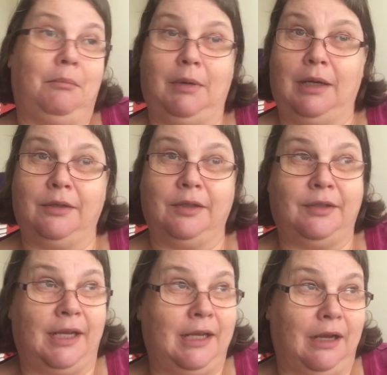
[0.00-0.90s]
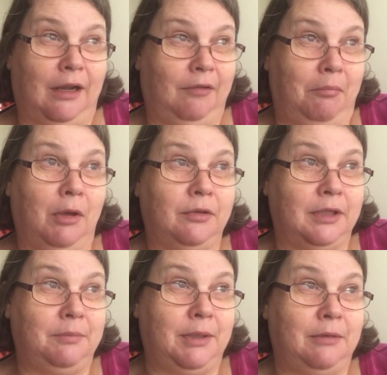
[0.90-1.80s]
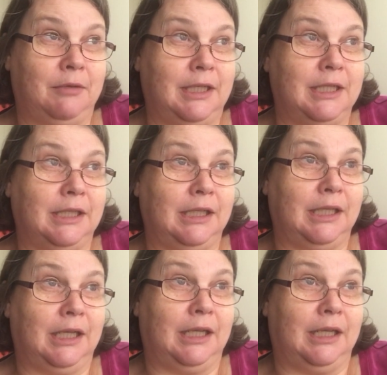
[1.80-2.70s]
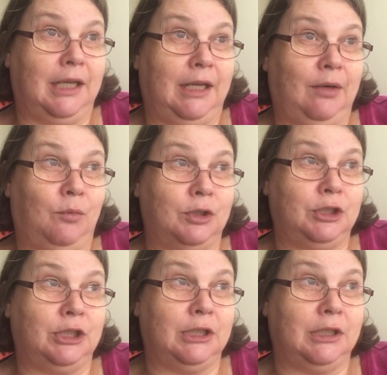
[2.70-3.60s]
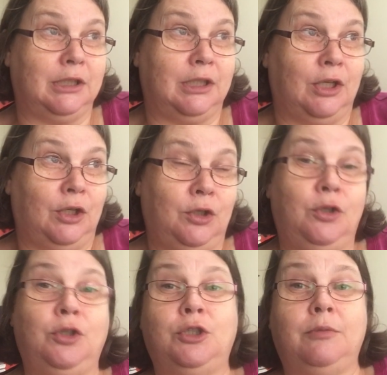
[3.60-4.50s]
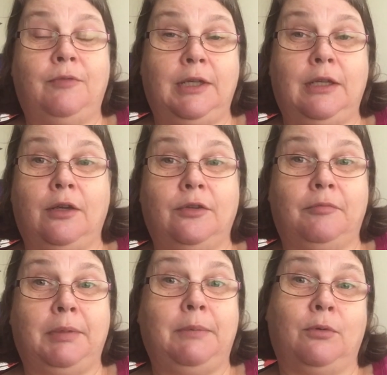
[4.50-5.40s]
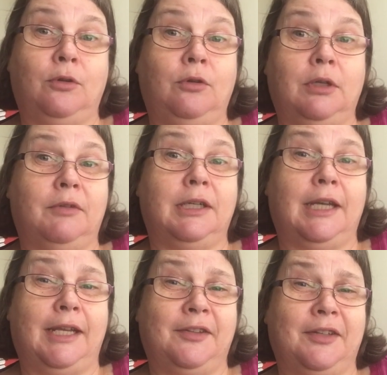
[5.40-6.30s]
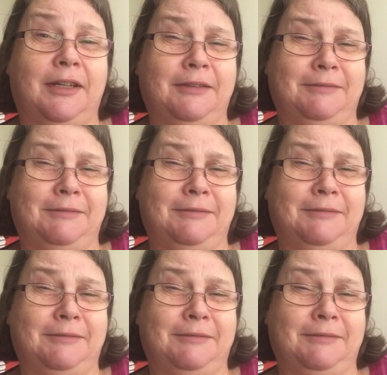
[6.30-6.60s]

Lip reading: As I say, I've mostly been reading and watching YouTube videos of people who live in Alaska